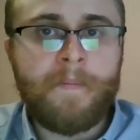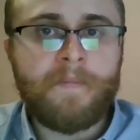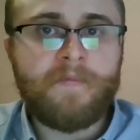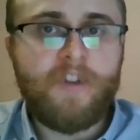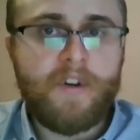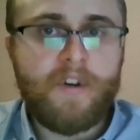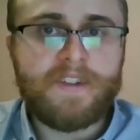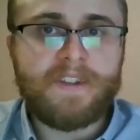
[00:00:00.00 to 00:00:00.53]

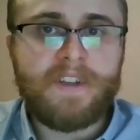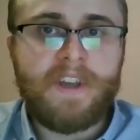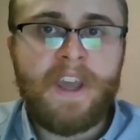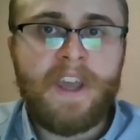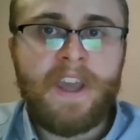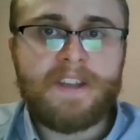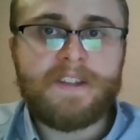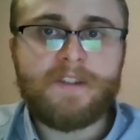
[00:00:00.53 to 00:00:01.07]
First
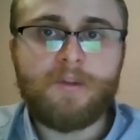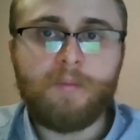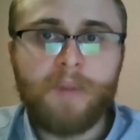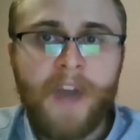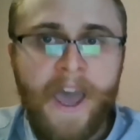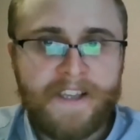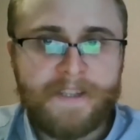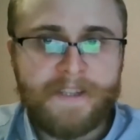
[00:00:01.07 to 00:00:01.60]
is
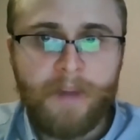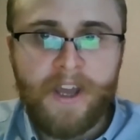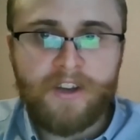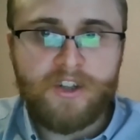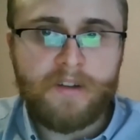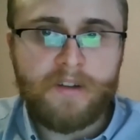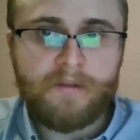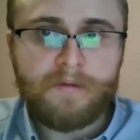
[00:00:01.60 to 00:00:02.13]
supply
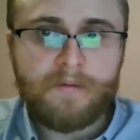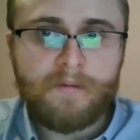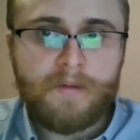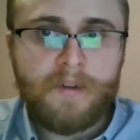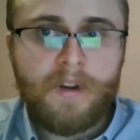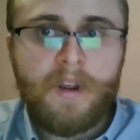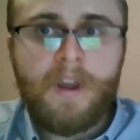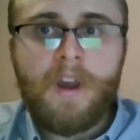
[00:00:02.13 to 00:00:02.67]
expansion
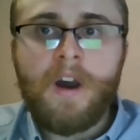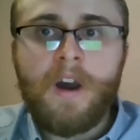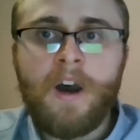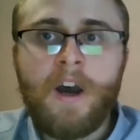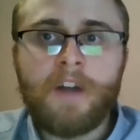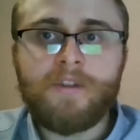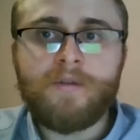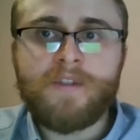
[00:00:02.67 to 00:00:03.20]

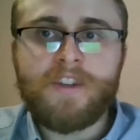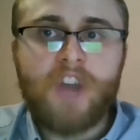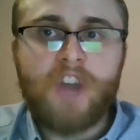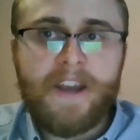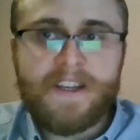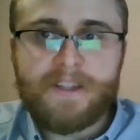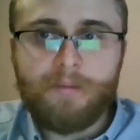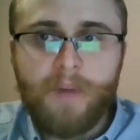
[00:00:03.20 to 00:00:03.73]
to the
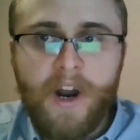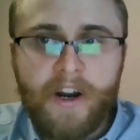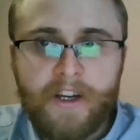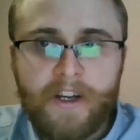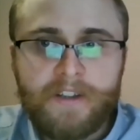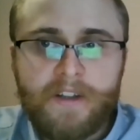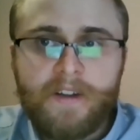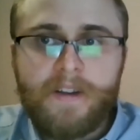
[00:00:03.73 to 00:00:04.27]
Chinese
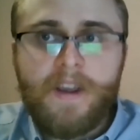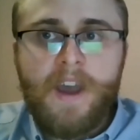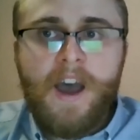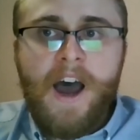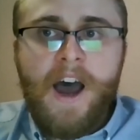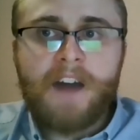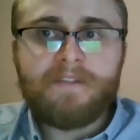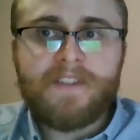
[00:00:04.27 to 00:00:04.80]
market.
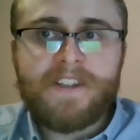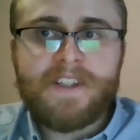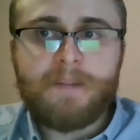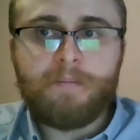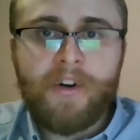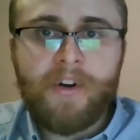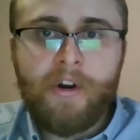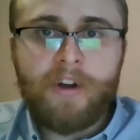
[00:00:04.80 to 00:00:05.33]
After the
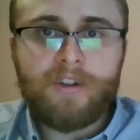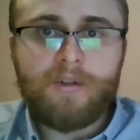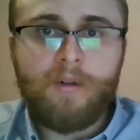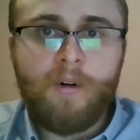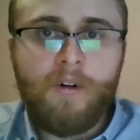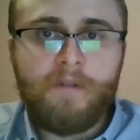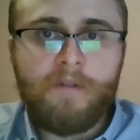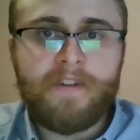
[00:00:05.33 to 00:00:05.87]
period
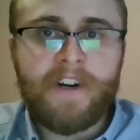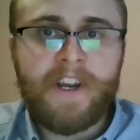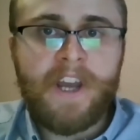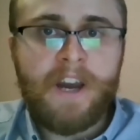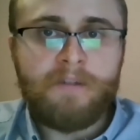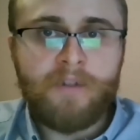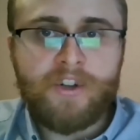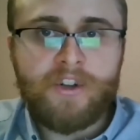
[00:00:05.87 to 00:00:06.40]
of
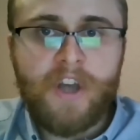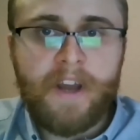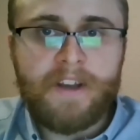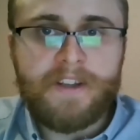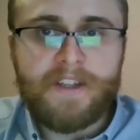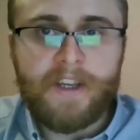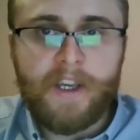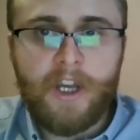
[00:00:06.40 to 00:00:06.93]
recovery,
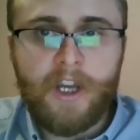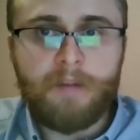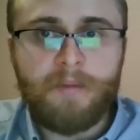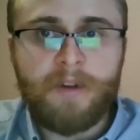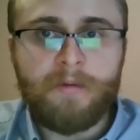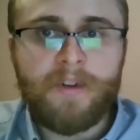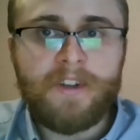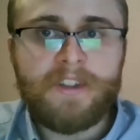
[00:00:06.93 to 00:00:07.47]
Chinese
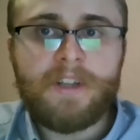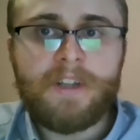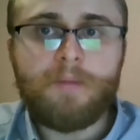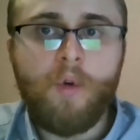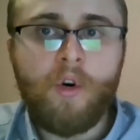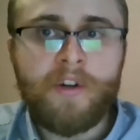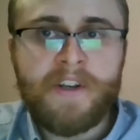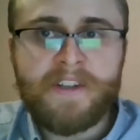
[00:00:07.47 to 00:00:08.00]
economy will need
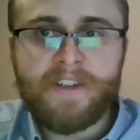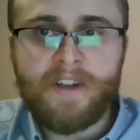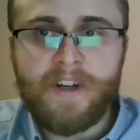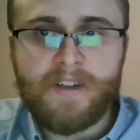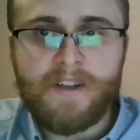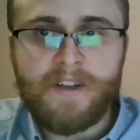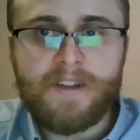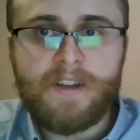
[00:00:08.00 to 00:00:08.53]
more
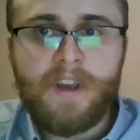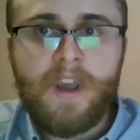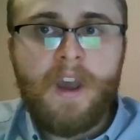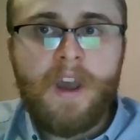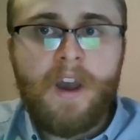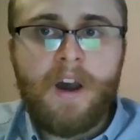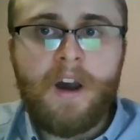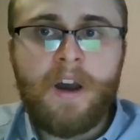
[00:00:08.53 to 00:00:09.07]
resources.
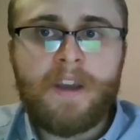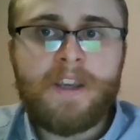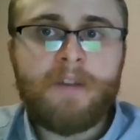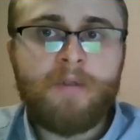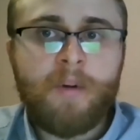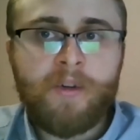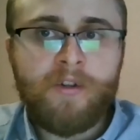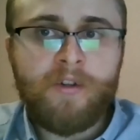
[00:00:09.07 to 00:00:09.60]

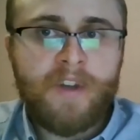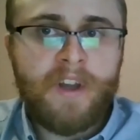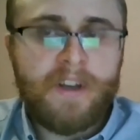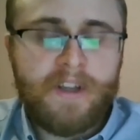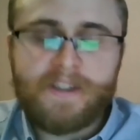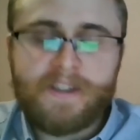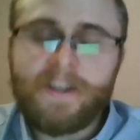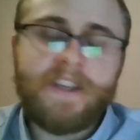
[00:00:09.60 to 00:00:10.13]
European Union
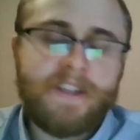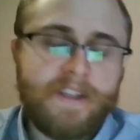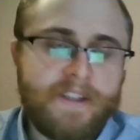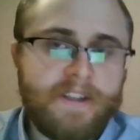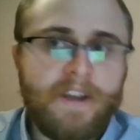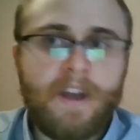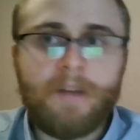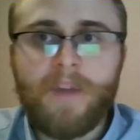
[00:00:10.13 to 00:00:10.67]
is
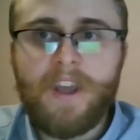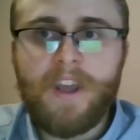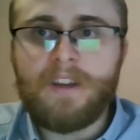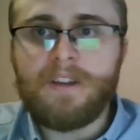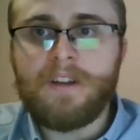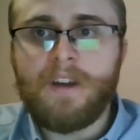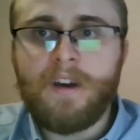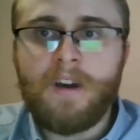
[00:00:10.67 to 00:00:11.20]
Kazakhstan's
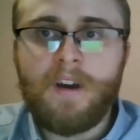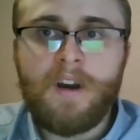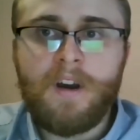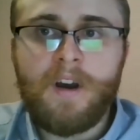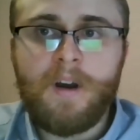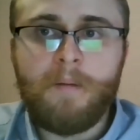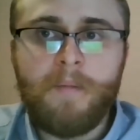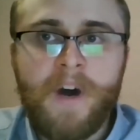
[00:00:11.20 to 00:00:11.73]
main
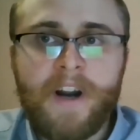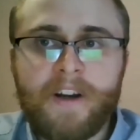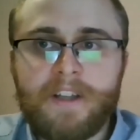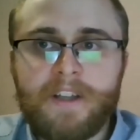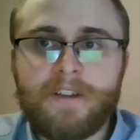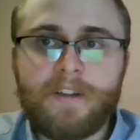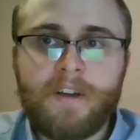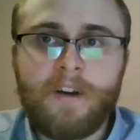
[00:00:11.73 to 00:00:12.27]

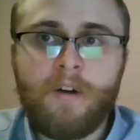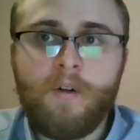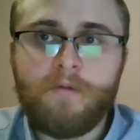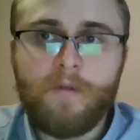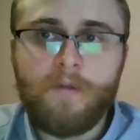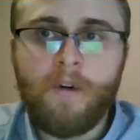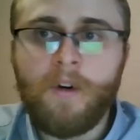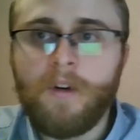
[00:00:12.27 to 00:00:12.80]
market
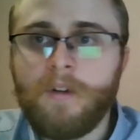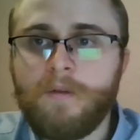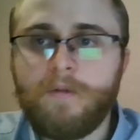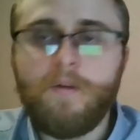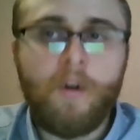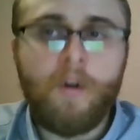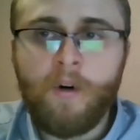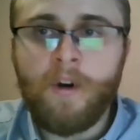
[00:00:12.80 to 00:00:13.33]
for
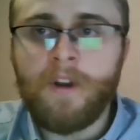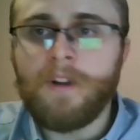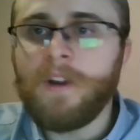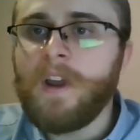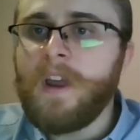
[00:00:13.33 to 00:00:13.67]
oil